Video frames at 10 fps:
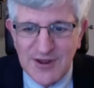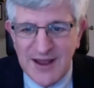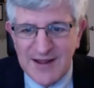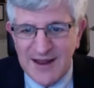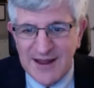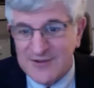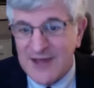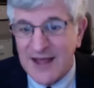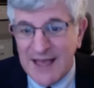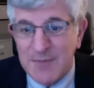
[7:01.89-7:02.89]
that it's
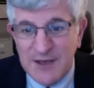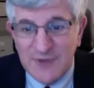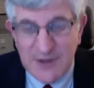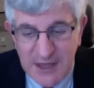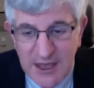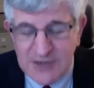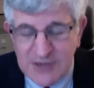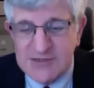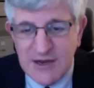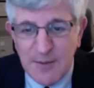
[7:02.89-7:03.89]
not that big of a deal
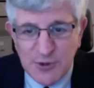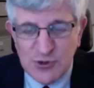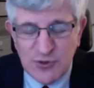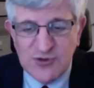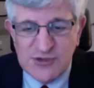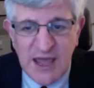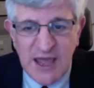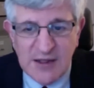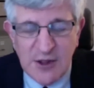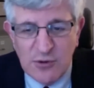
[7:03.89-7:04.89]
as the numbers sort of
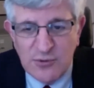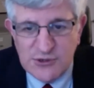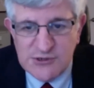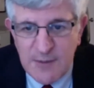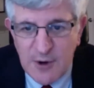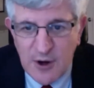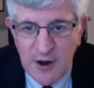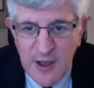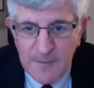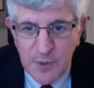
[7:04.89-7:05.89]
stay low through the summer.
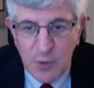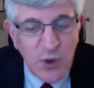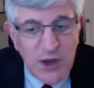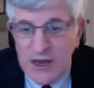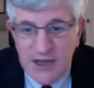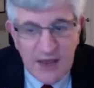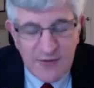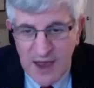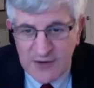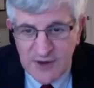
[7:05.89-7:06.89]
But we need to get
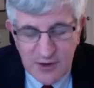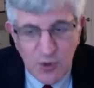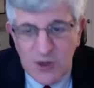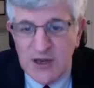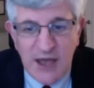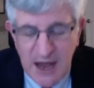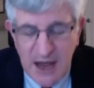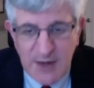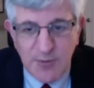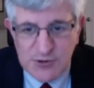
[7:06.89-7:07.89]
vaccinated. We need to get
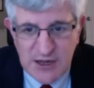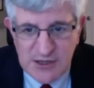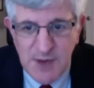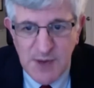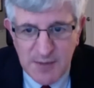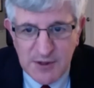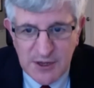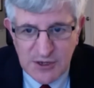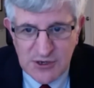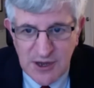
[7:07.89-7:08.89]
80% of this
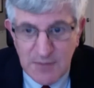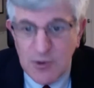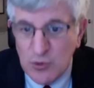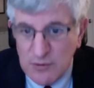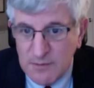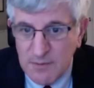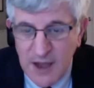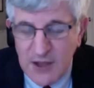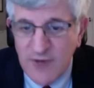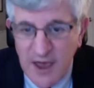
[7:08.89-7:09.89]
population immune by
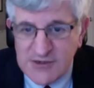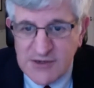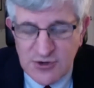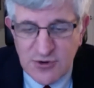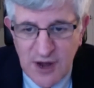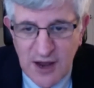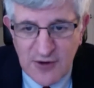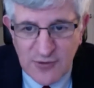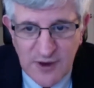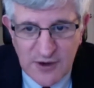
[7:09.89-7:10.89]
either vaccination or
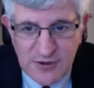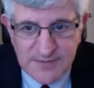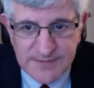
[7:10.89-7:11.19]
natural infection.